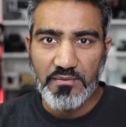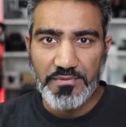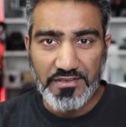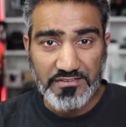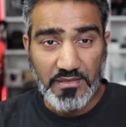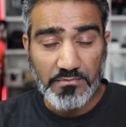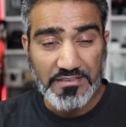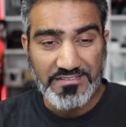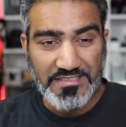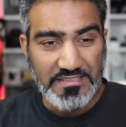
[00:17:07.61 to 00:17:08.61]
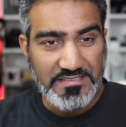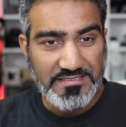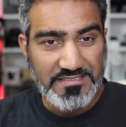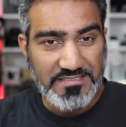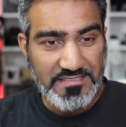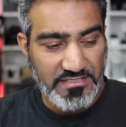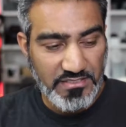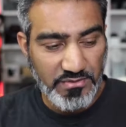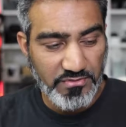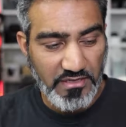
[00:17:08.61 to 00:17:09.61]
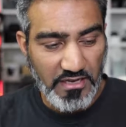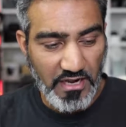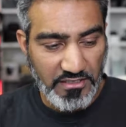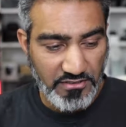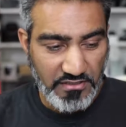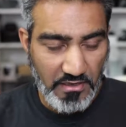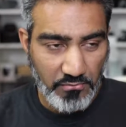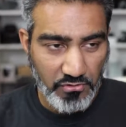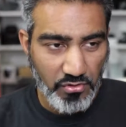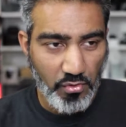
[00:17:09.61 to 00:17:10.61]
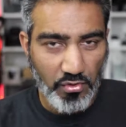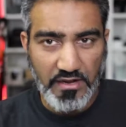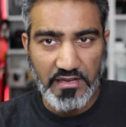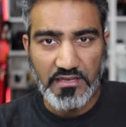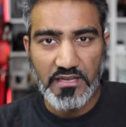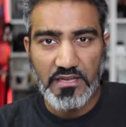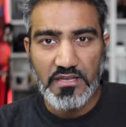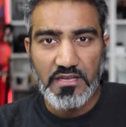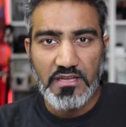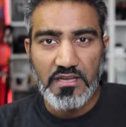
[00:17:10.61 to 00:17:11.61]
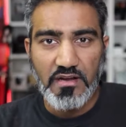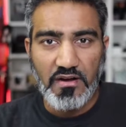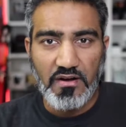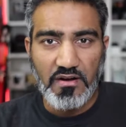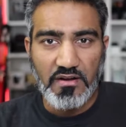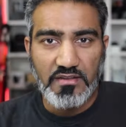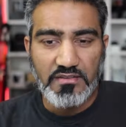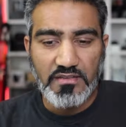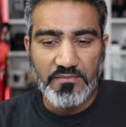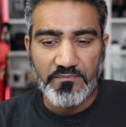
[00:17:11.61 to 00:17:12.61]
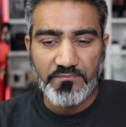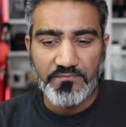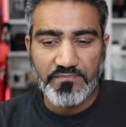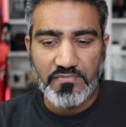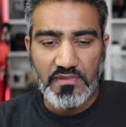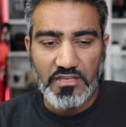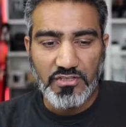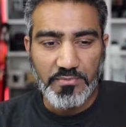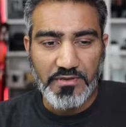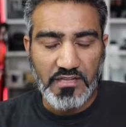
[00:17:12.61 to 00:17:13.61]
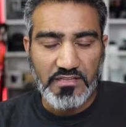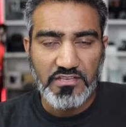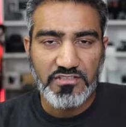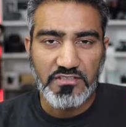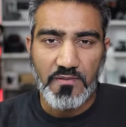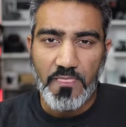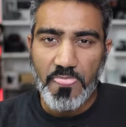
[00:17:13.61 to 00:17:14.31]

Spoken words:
because I'm listening to the audio that I'm recording on Adobe Audition.